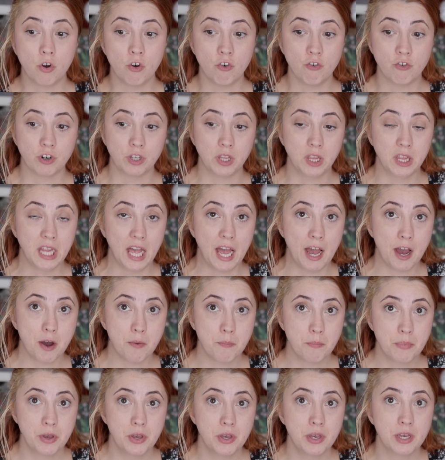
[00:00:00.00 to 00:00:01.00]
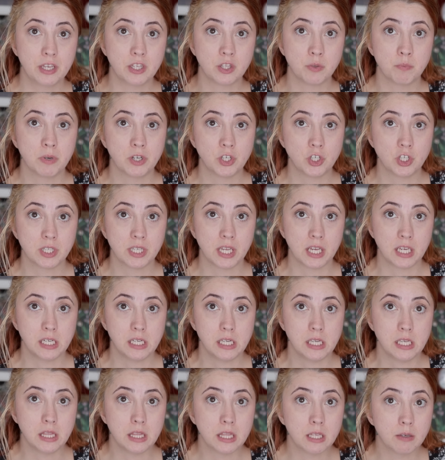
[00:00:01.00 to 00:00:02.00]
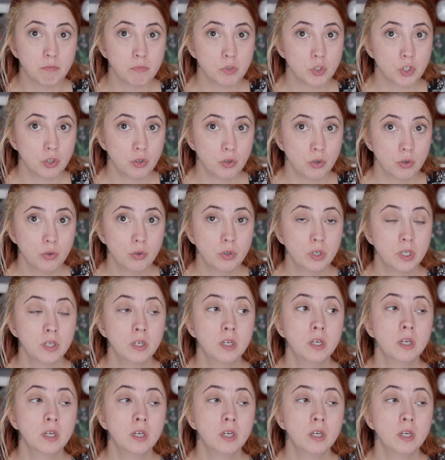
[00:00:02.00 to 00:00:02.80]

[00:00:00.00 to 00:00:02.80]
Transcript: overlap as much as I need them to,